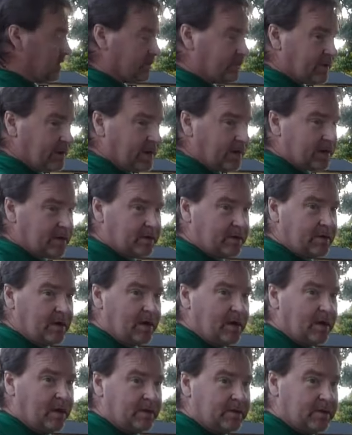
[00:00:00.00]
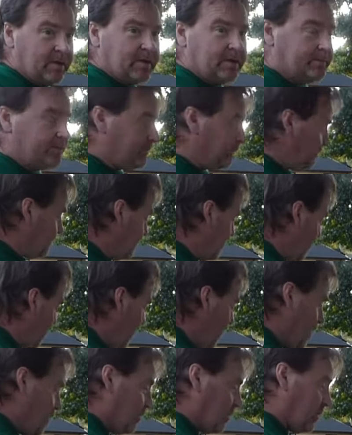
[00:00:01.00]
here thinking that
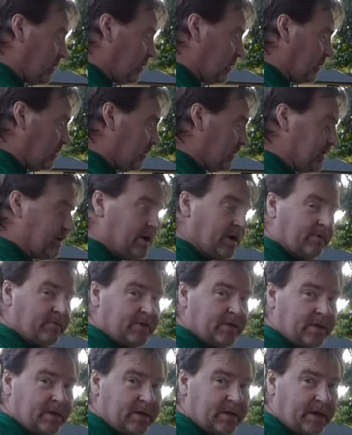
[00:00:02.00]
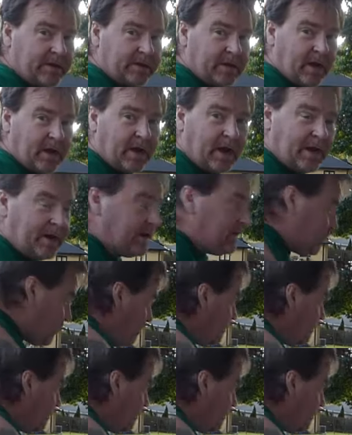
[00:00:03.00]
while we're grilling and everything like that, I didn't